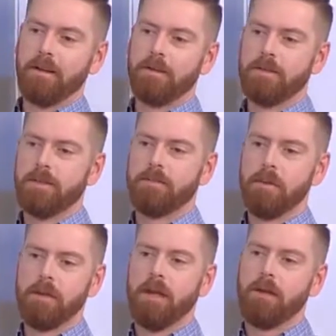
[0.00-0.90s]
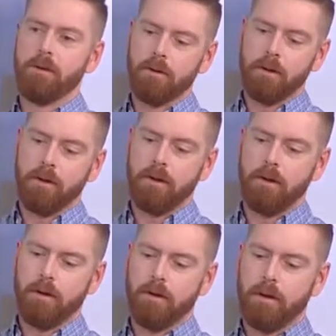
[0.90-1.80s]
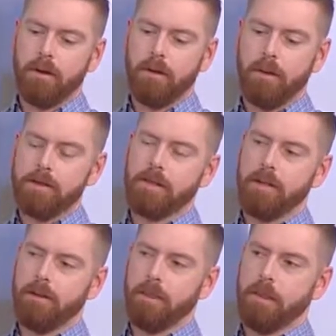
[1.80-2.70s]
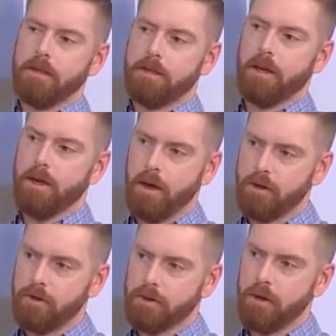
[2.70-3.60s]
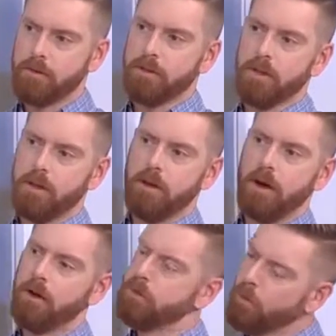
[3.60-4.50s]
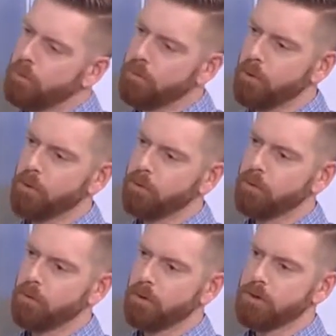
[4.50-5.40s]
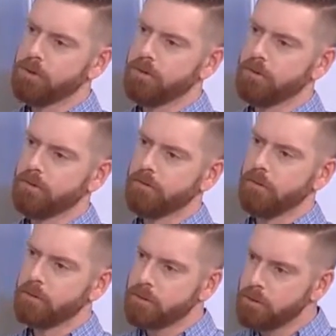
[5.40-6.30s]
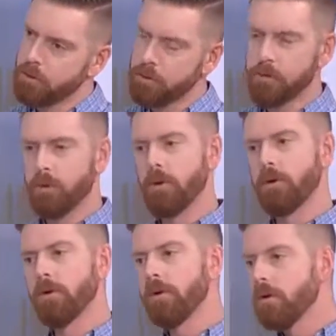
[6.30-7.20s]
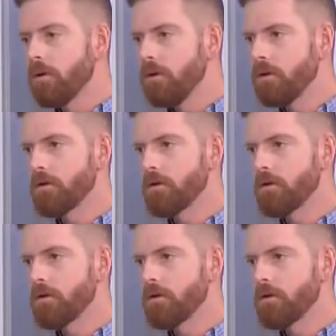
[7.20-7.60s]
Does this mean that you're, as a psychiatrist, obviously, are you more prone towards pharmaceuticals, or do you